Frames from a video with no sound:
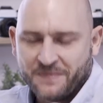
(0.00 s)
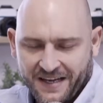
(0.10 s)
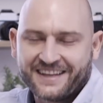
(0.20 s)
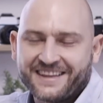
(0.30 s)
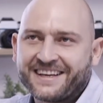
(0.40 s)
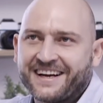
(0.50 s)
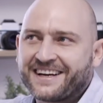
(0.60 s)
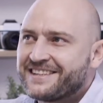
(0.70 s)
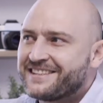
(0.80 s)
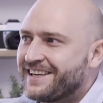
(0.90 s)
I think I
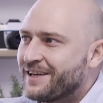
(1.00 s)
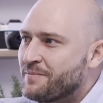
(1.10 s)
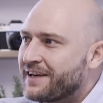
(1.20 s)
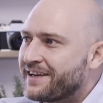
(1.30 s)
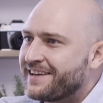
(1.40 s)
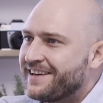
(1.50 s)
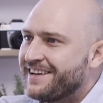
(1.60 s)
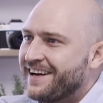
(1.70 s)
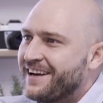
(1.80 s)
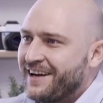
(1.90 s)
can say a big.
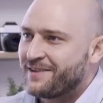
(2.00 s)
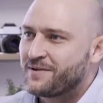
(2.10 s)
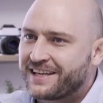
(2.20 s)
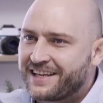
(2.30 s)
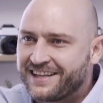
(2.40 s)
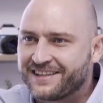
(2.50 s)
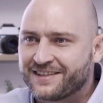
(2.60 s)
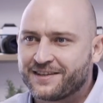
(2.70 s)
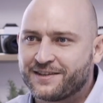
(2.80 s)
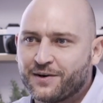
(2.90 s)
I don't want to get
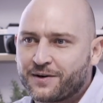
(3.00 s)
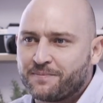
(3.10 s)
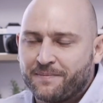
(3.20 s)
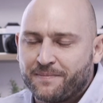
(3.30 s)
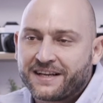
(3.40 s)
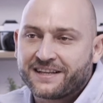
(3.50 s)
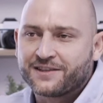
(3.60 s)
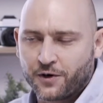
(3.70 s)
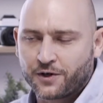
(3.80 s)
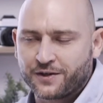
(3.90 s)
this bring this
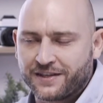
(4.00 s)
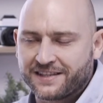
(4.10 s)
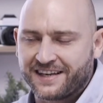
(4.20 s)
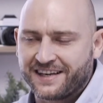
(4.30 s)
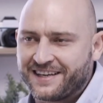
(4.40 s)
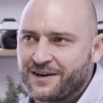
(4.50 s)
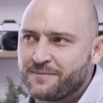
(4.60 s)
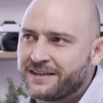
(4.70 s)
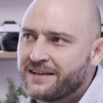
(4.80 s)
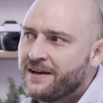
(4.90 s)
talk to this side now, but.